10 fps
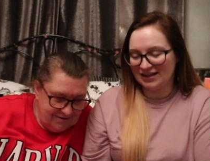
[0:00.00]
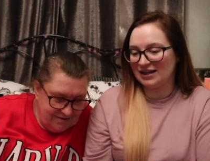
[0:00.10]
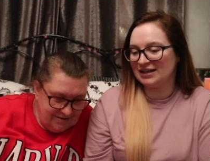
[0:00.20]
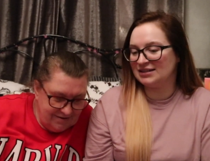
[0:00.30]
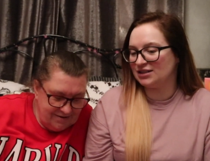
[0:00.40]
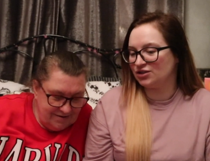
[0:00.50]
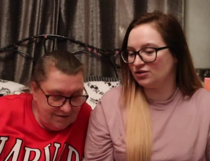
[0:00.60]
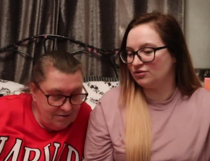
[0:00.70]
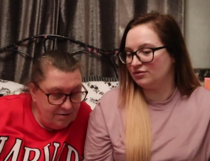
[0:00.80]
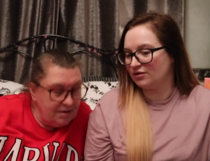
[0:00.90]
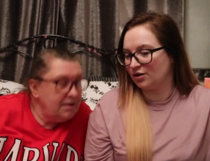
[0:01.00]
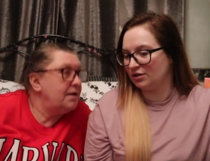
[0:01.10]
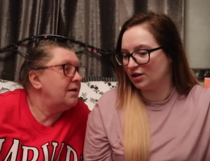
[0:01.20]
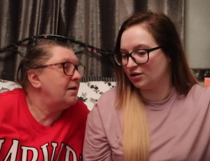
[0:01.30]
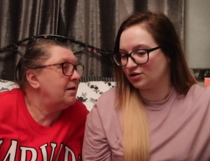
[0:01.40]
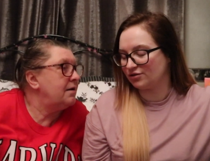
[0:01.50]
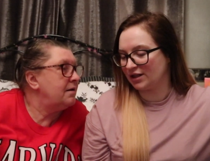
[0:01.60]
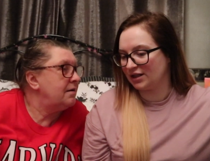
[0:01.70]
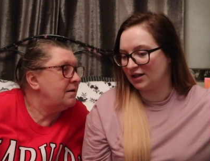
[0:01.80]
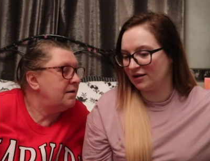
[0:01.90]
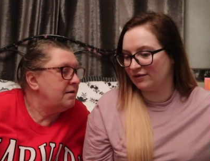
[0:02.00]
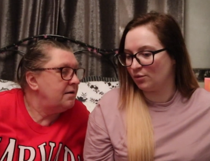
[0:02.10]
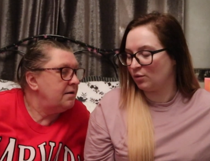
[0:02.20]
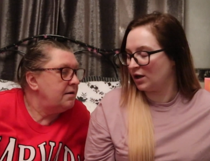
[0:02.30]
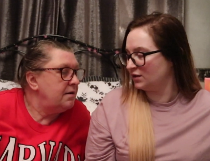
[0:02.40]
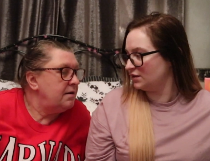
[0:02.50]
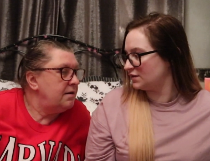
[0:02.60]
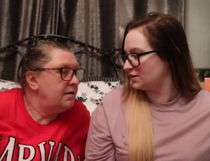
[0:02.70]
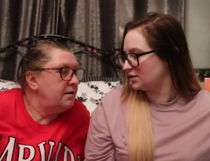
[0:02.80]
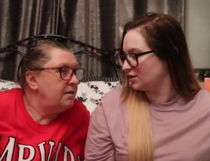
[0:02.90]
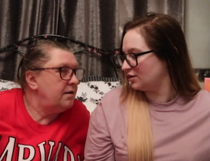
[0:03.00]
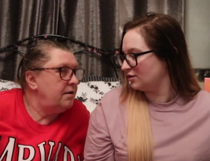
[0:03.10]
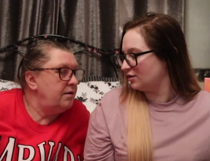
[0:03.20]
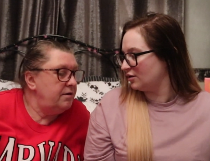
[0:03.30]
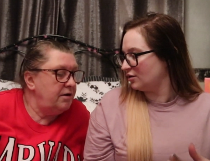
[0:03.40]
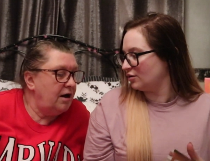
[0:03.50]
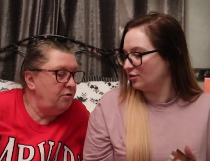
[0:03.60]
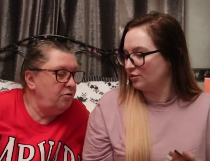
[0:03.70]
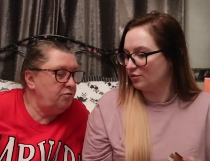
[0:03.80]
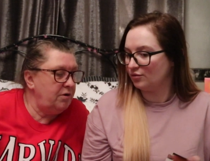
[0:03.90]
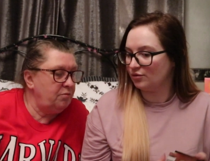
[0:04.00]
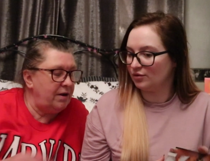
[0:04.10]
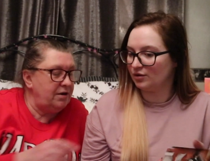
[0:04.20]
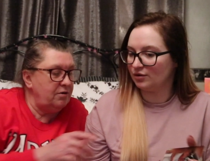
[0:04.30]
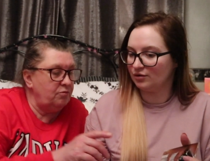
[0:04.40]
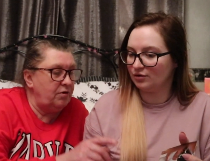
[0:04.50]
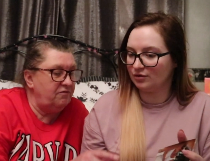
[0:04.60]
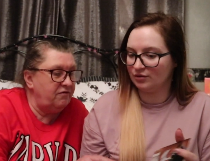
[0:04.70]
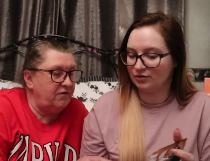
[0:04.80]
Speaker 1: And did you only go to Gran Canaria once? No, we went with